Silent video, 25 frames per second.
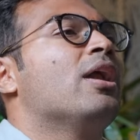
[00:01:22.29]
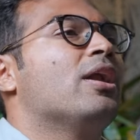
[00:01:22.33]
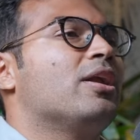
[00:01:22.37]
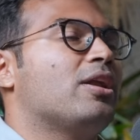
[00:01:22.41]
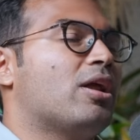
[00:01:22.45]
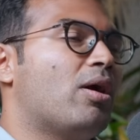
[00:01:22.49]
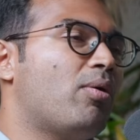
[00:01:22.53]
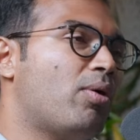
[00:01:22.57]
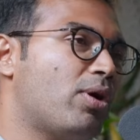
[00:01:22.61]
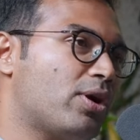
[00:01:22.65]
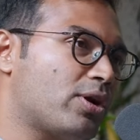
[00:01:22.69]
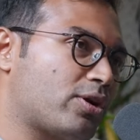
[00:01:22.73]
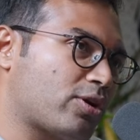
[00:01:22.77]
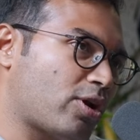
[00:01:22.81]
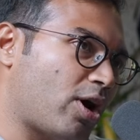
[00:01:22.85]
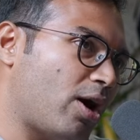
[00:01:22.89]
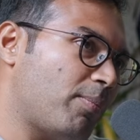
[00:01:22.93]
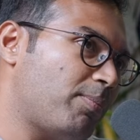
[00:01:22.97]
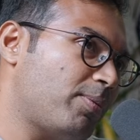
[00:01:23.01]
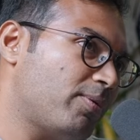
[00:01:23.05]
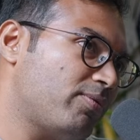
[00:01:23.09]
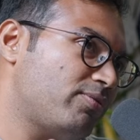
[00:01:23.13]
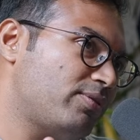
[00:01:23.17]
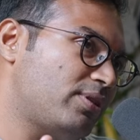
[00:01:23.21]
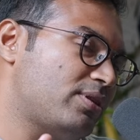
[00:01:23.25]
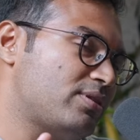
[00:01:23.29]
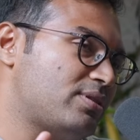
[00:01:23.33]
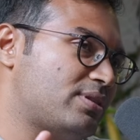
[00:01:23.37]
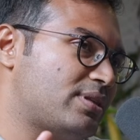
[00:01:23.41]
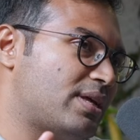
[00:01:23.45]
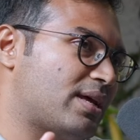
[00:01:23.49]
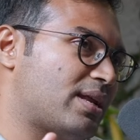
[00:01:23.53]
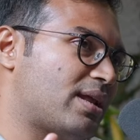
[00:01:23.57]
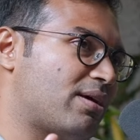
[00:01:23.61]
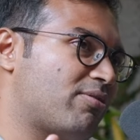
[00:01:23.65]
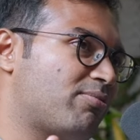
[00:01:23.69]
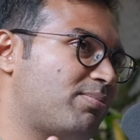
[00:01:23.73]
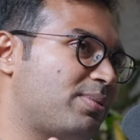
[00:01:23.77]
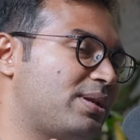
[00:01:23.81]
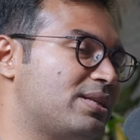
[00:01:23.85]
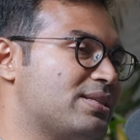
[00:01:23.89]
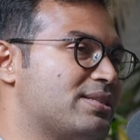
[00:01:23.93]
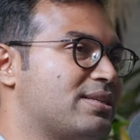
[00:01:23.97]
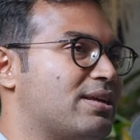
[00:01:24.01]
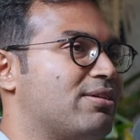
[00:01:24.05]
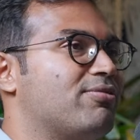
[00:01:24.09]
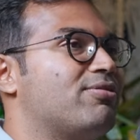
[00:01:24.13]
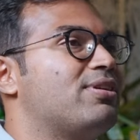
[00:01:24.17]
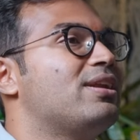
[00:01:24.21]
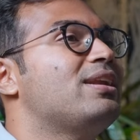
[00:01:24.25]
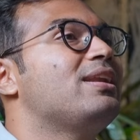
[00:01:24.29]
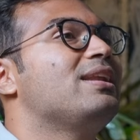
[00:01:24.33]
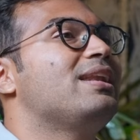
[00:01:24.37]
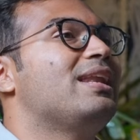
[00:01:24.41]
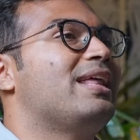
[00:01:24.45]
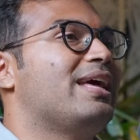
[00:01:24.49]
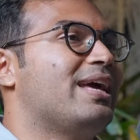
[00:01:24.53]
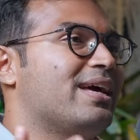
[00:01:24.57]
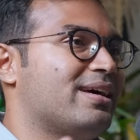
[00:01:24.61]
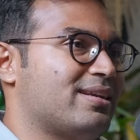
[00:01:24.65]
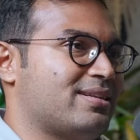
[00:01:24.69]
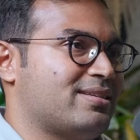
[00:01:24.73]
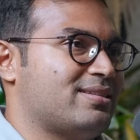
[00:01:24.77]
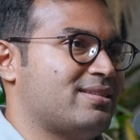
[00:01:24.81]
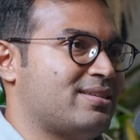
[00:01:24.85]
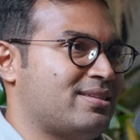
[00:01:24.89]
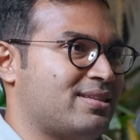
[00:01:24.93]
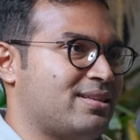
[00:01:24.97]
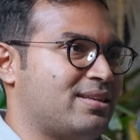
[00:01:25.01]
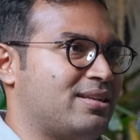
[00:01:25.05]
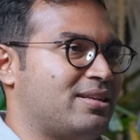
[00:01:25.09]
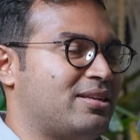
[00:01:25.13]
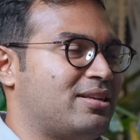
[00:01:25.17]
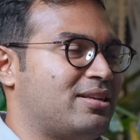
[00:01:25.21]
Now on top of this, there have been several layers.